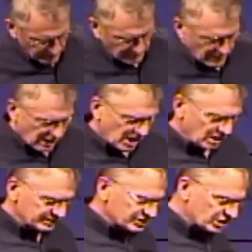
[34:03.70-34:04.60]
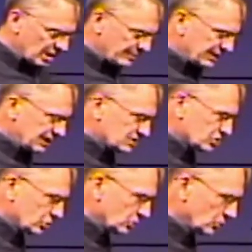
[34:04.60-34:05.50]
Paul is coming
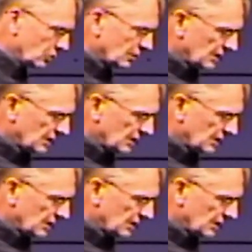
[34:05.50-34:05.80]
into